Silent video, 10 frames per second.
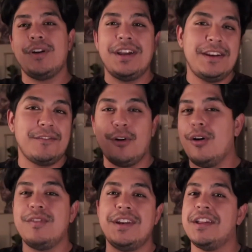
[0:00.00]

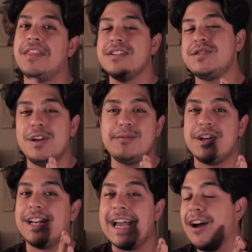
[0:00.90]
involving the
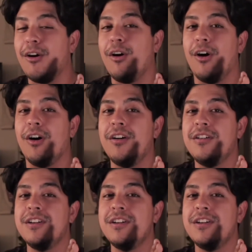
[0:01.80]
subject at all,